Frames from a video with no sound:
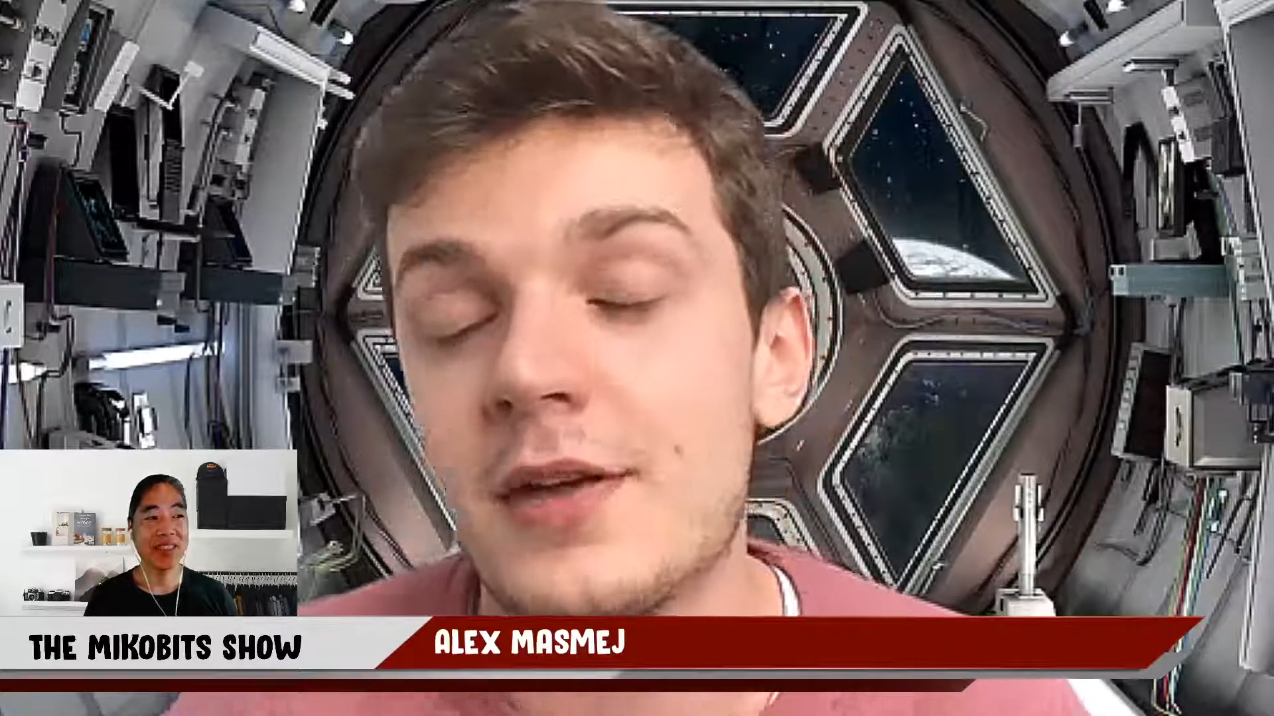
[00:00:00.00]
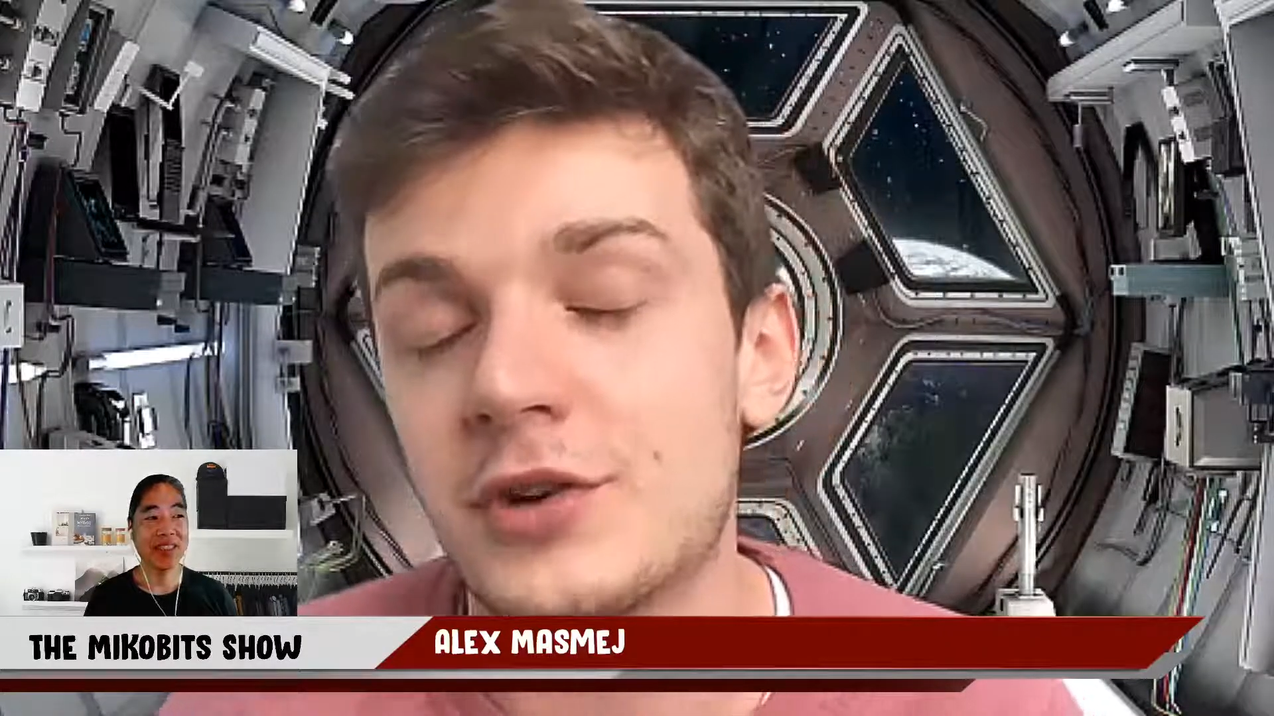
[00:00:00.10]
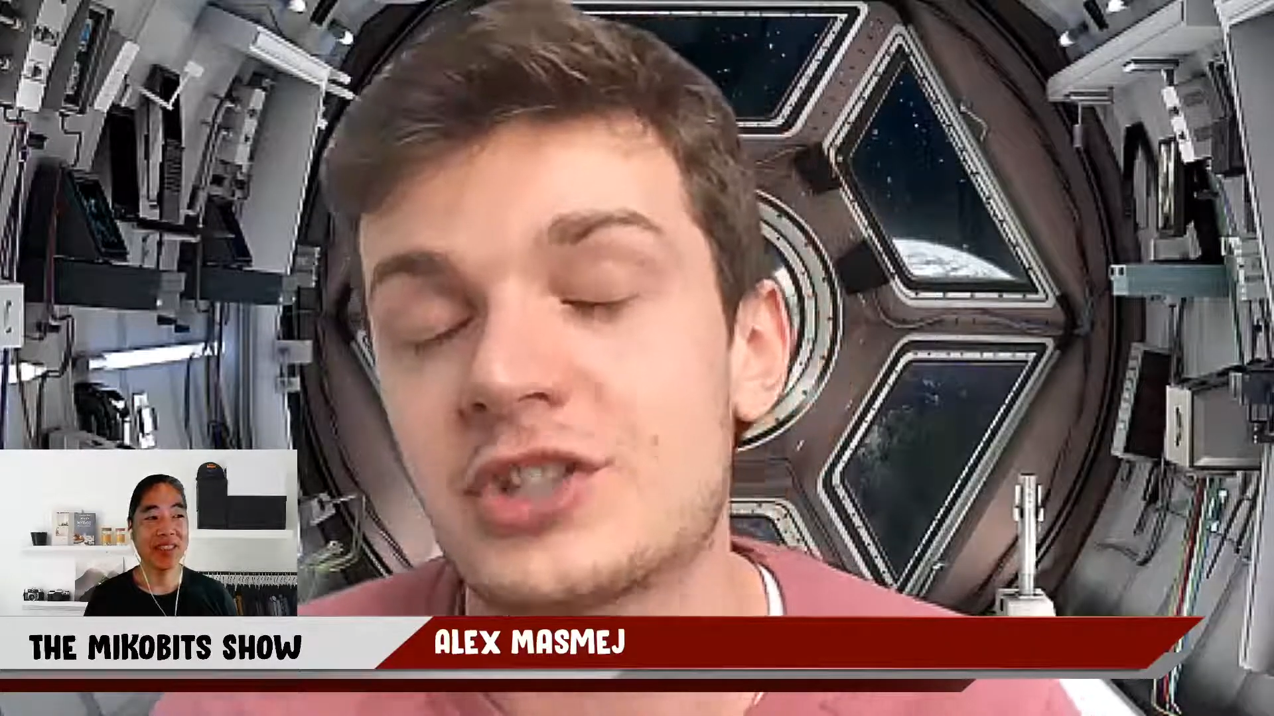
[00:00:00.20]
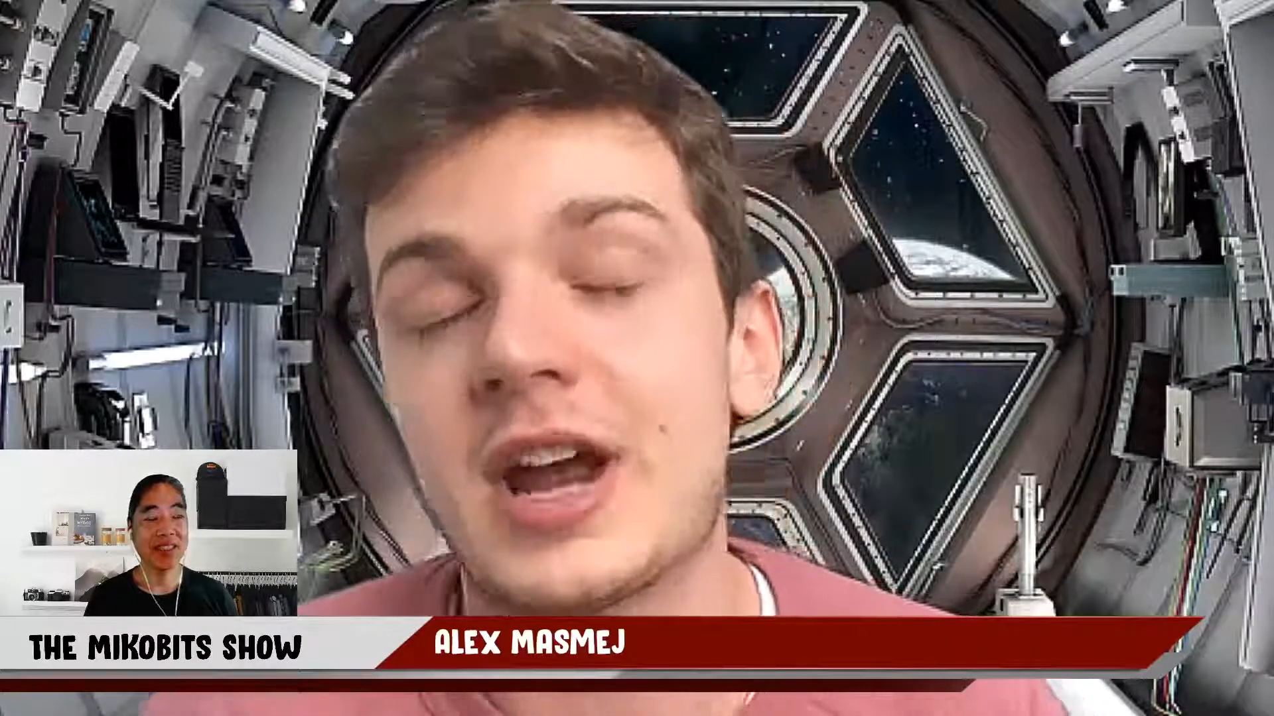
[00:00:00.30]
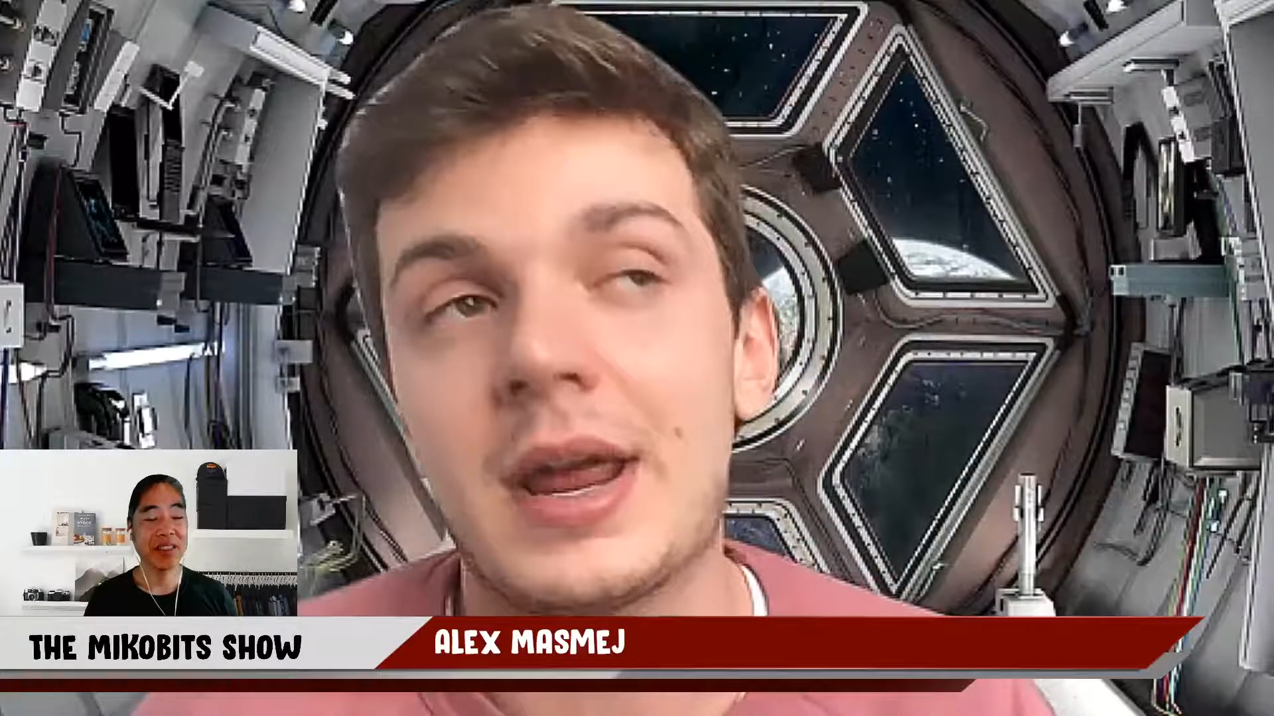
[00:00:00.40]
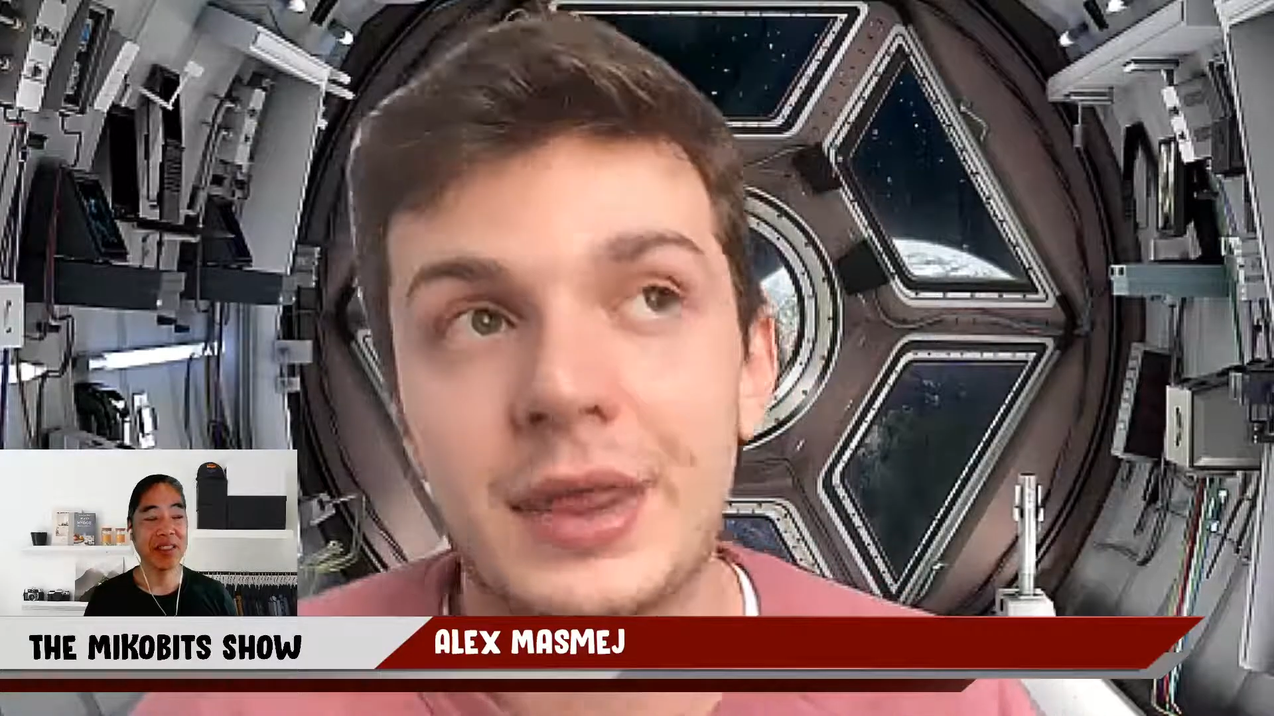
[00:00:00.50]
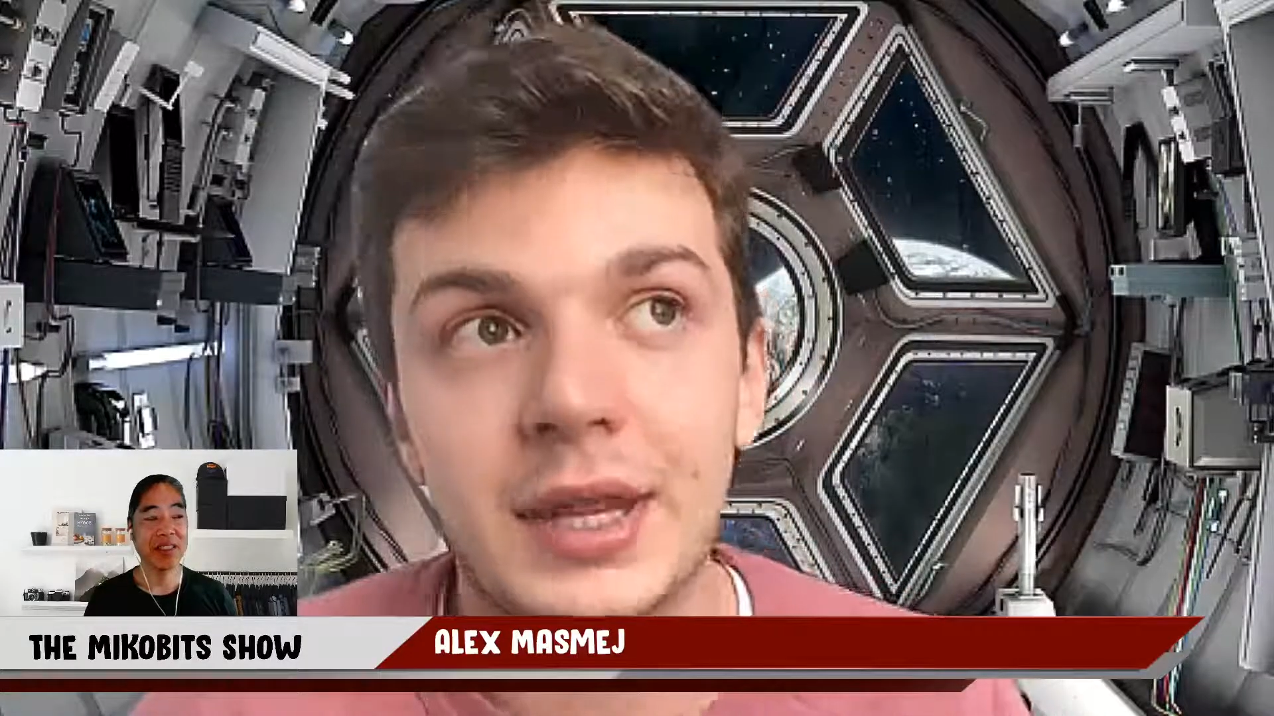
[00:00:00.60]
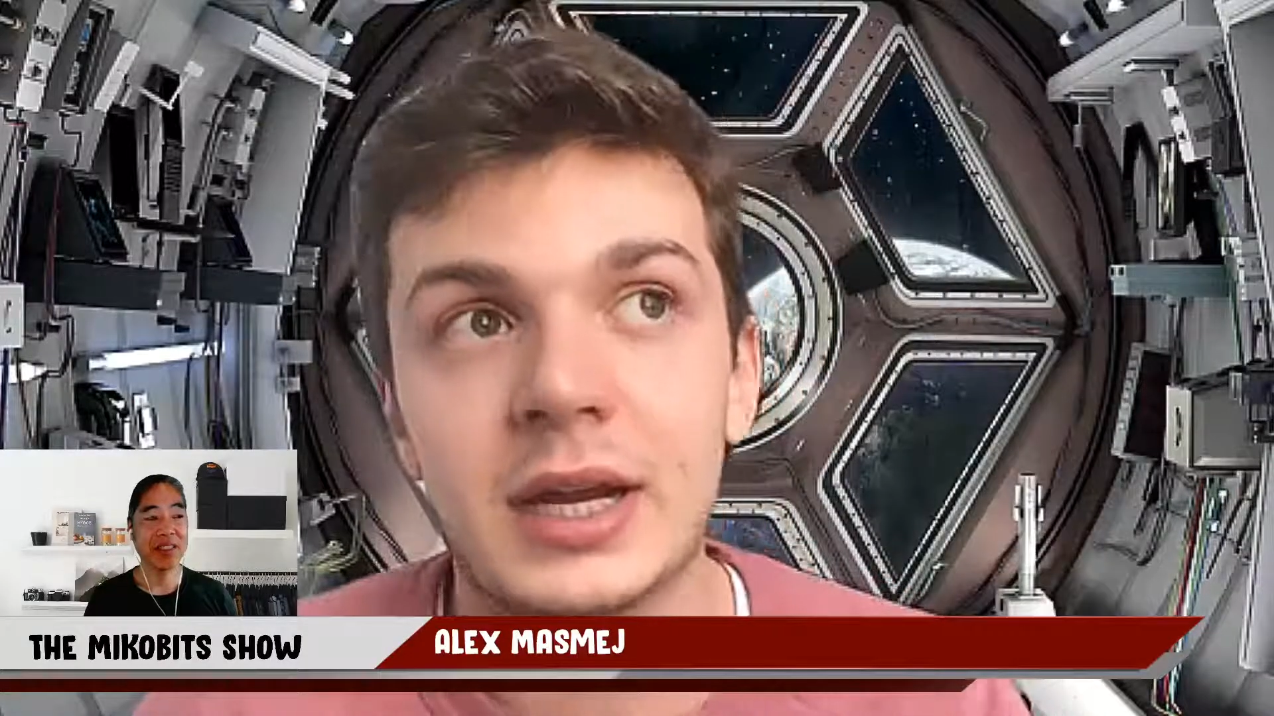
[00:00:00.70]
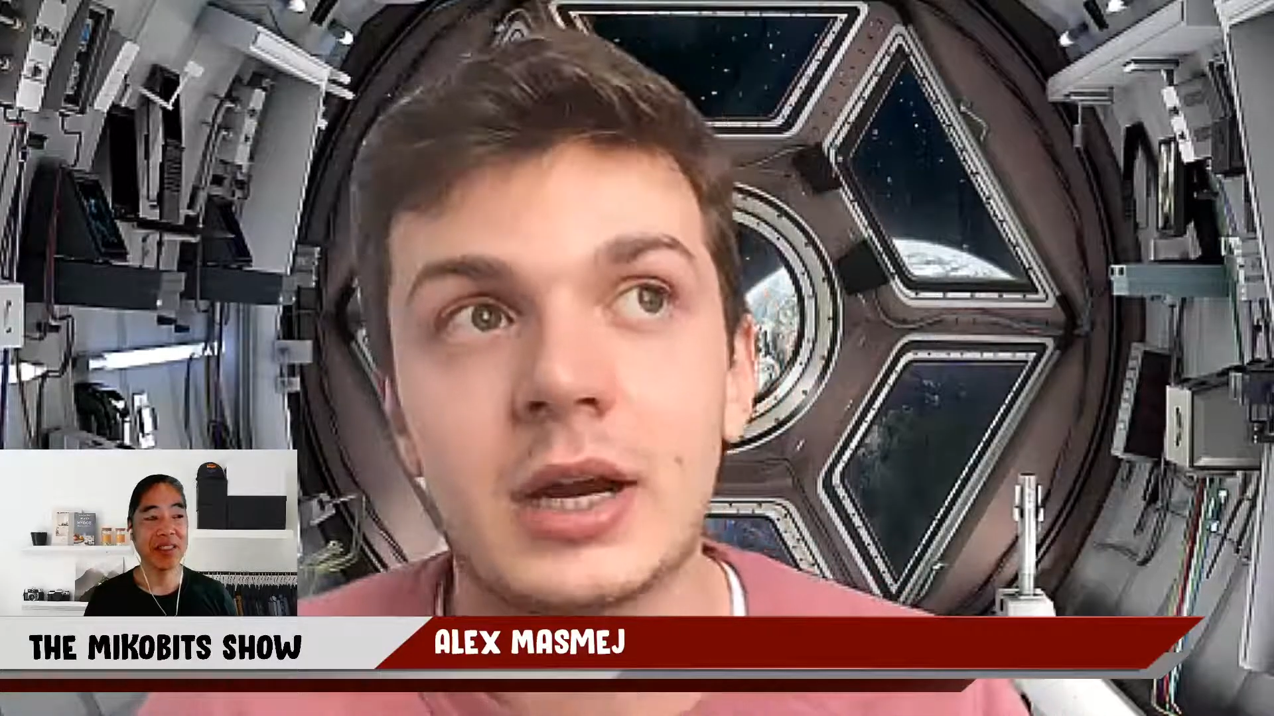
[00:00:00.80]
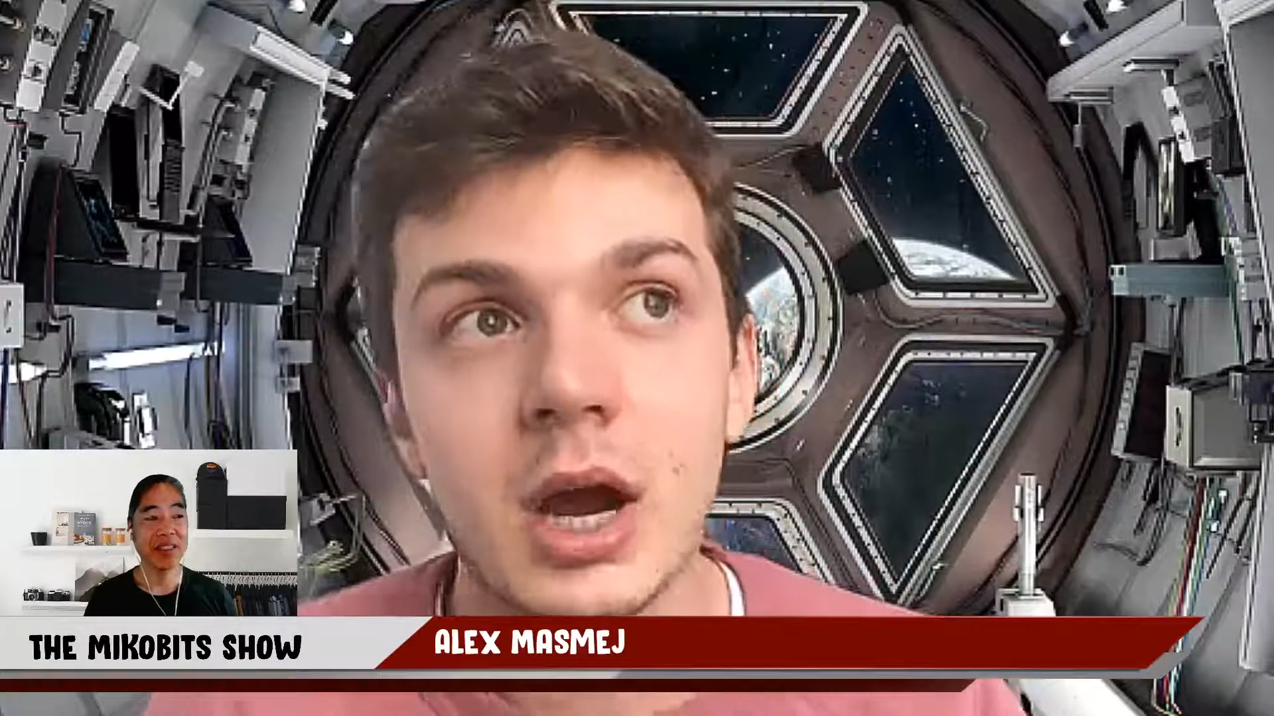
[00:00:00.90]
which I
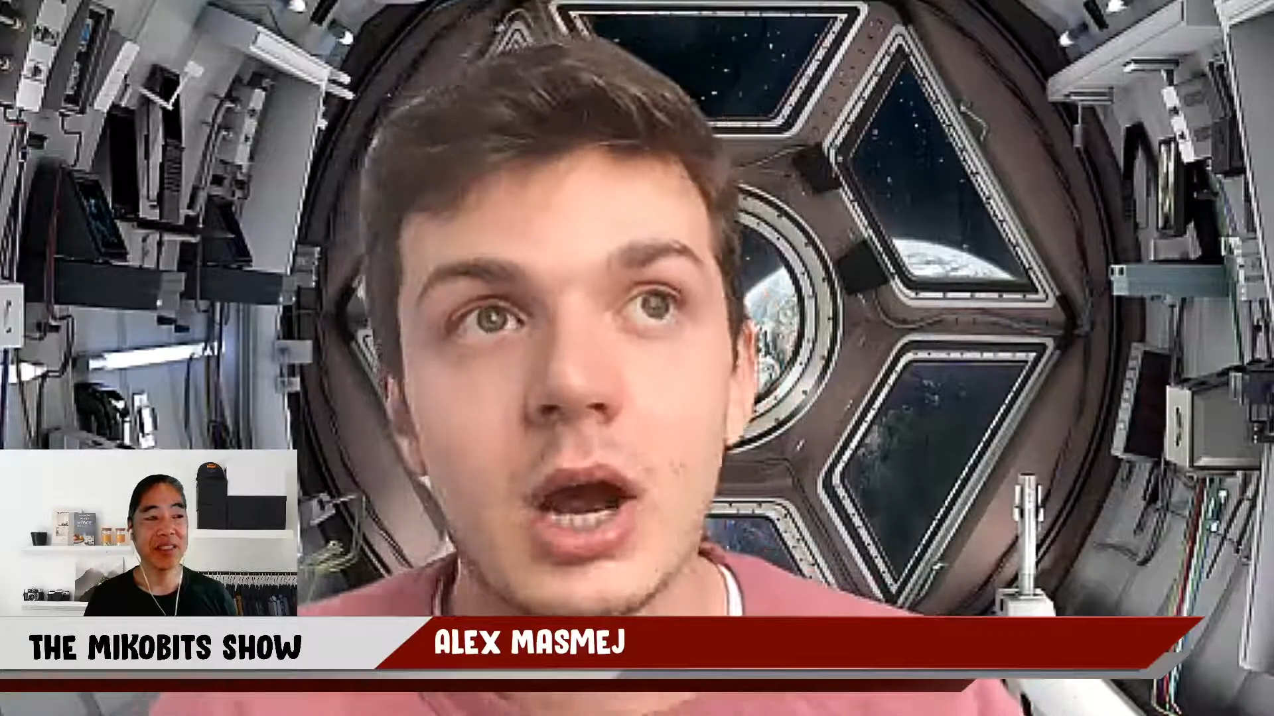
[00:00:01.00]
think